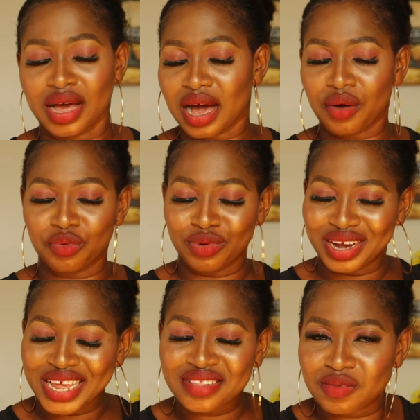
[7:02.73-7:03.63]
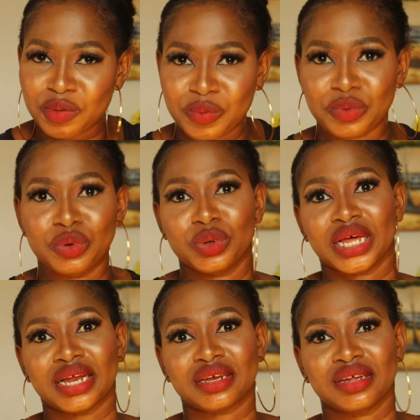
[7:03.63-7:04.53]
I will let people know
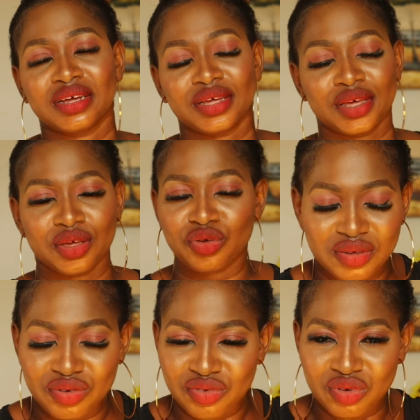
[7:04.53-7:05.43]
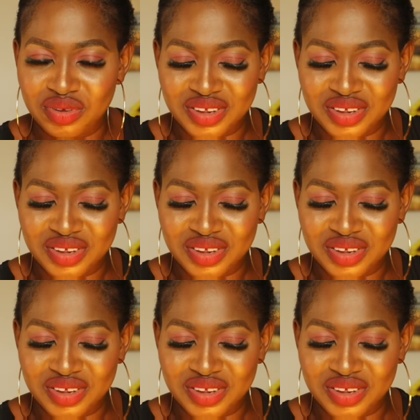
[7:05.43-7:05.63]
that you do not